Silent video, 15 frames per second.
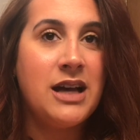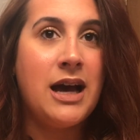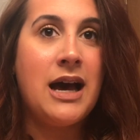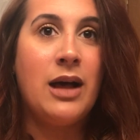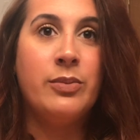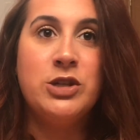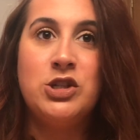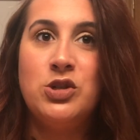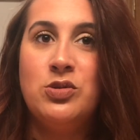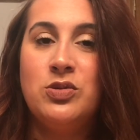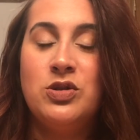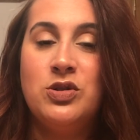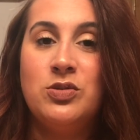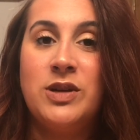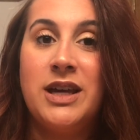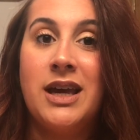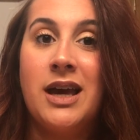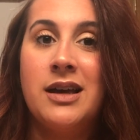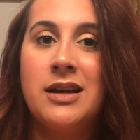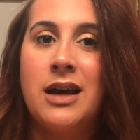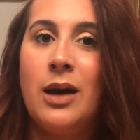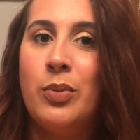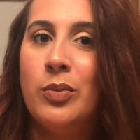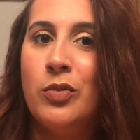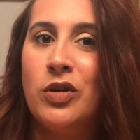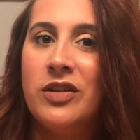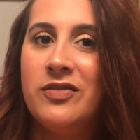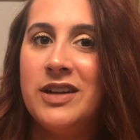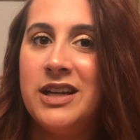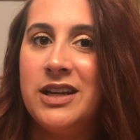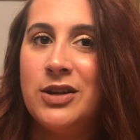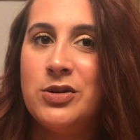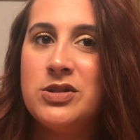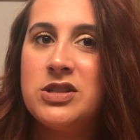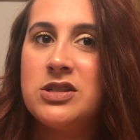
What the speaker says: I'll be doing a couple more videos,